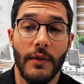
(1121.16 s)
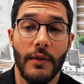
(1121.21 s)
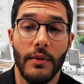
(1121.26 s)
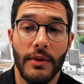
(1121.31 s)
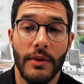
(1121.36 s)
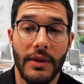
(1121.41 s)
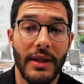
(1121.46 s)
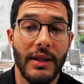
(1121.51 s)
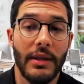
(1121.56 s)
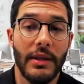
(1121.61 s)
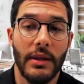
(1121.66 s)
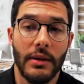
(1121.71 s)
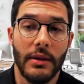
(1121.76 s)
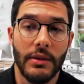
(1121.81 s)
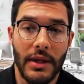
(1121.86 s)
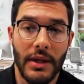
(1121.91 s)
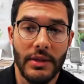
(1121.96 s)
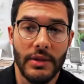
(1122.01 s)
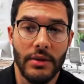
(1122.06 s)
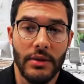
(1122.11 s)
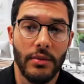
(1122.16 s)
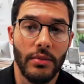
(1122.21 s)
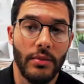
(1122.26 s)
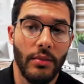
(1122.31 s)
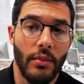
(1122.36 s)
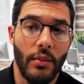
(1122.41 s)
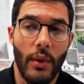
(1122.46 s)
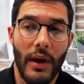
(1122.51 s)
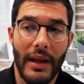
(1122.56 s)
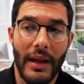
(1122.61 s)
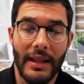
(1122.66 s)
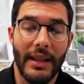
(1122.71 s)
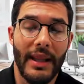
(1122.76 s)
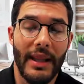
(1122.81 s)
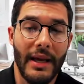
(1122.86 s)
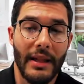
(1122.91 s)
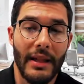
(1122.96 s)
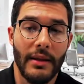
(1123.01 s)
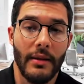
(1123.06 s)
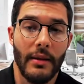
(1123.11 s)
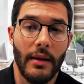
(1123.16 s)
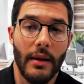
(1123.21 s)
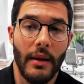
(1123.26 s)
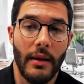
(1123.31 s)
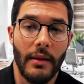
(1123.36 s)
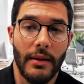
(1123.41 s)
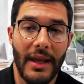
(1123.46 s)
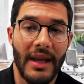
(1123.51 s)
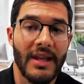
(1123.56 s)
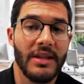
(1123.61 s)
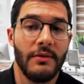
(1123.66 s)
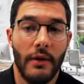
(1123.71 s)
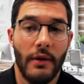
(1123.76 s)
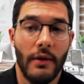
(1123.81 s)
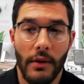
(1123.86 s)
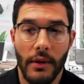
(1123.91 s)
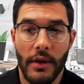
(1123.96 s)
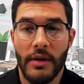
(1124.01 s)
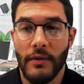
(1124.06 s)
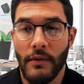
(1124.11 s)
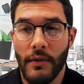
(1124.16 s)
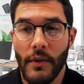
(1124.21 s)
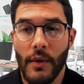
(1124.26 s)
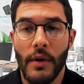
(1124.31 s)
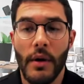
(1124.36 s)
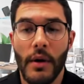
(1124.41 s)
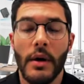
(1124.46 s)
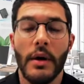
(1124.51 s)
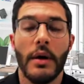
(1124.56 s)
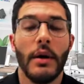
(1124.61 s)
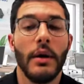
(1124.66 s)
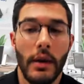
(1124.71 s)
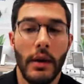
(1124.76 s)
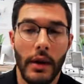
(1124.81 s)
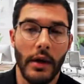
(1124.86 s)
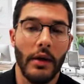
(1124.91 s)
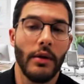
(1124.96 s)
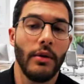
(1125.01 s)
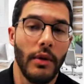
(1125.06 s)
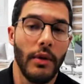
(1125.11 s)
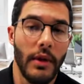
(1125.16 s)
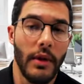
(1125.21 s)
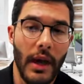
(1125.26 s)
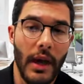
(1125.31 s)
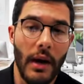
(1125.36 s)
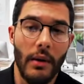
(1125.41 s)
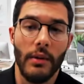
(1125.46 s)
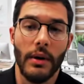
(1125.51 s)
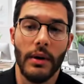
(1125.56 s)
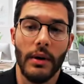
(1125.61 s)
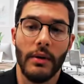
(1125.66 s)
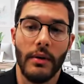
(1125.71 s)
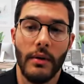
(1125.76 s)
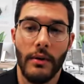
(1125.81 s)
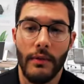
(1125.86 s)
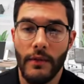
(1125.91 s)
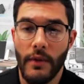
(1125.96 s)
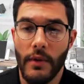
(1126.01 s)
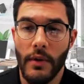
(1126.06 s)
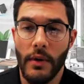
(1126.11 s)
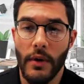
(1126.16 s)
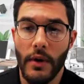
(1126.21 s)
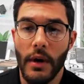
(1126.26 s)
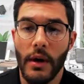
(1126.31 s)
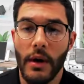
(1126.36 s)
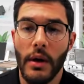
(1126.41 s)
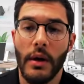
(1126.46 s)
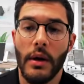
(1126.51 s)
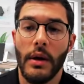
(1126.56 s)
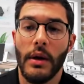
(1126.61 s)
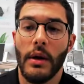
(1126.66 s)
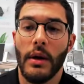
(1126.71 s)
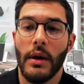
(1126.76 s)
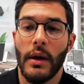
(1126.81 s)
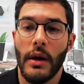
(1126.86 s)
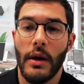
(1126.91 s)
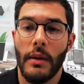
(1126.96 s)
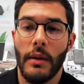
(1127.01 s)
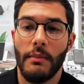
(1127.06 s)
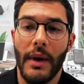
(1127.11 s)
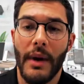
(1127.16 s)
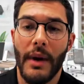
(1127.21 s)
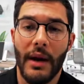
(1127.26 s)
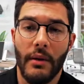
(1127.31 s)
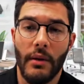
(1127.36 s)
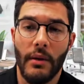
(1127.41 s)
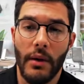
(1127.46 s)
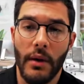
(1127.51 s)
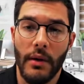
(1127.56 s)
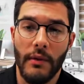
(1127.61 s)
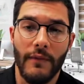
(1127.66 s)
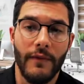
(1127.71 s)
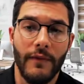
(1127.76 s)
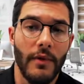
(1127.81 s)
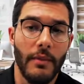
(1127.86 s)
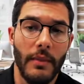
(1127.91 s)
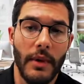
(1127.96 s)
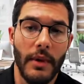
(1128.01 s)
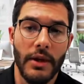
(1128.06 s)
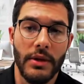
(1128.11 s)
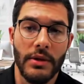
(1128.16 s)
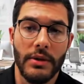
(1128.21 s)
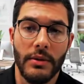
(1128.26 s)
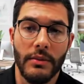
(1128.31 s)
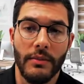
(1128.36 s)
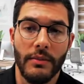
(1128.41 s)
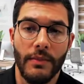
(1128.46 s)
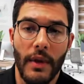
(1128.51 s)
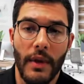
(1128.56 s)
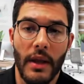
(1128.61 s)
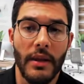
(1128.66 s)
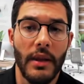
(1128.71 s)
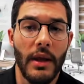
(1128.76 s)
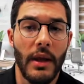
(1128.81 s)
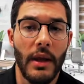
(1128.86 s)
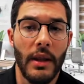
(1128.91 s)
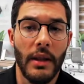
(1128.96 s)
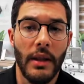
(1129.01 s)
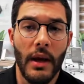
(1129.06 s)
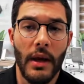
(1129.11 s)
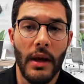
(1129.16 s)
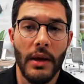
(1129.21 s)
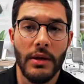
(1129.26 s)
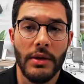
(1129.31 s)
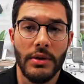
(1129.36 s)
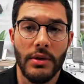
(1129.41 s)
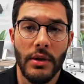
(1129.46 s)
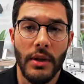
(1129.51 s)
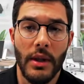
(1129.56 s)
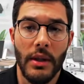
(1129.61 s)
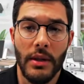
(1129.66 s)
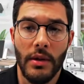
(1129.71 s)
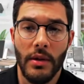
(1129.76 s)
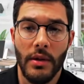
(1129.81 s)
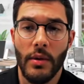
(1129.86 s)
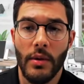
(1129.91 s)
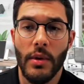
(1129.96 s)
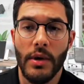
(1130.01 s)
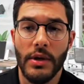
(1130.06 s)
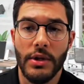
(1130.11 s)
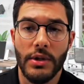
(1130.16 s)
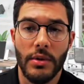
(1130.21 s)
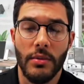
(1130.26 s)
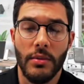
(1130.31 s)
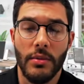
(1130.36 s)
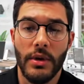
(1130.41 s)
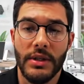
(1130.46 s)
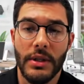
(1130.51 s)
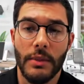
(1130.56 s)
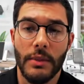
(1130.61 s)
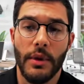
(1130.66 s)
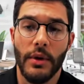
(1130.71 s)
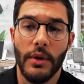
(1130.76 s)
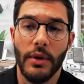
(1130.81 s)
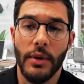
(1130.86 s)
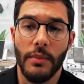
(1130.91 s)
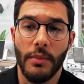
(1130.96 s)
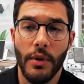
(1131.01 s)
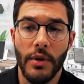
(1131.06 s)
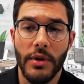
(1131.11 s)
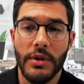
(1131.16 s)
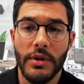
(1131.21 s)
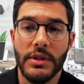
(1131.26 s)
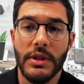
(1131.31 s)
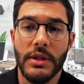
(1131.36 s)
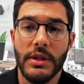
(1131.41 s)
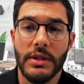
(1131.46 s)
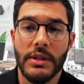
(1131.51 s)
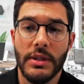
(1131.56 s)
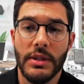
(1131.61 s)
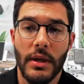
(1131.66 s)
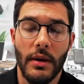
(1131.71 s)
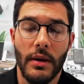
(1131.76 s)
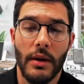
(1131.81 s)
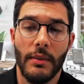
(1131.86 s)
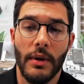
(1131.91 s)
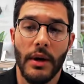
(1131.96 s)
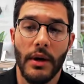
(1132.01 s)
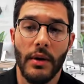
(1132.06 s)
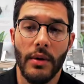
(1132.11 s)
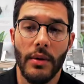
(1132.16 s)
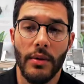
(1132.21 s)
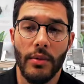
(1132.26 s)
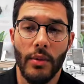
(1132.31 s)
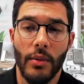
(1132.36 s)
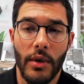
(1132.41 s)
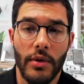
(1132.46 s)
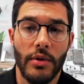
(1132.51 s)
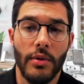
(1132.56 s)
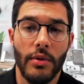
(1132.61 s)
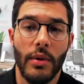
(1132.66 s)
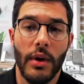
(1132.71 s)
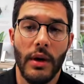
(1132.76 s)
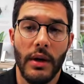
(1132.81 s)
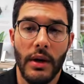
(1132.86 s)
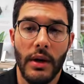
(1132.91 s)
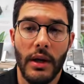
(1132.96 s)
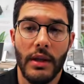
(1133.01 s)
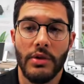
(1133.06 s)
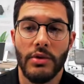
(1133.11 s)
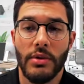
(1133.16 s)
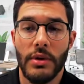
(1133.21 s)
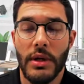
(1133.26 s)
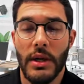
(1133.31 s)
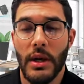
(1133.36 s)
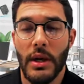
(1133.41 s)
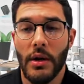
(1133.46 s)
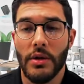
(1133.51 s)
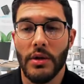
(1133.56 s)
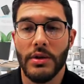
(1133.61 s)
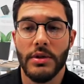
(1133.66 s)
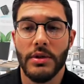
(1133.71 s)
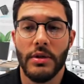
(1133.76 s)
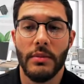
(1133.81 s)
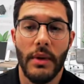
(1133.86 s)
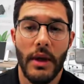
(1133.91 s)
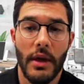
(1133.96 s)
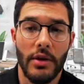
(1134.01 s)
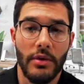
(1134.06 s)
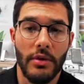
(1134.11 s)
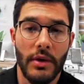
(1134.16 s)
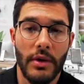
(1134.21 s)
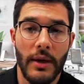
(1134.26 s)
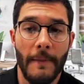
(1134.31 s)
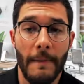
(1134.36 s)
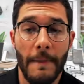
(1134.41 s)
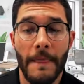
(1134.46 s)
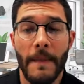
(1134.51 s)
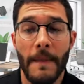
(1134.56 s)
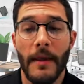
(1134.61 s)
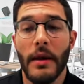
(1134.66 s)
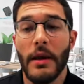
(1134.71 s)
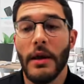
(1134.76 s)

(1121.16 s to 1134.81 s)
you details as to what that text field is for, including that one for background information. And then I saw that the other question was about the potencies, about when you do an entry, a custom entry,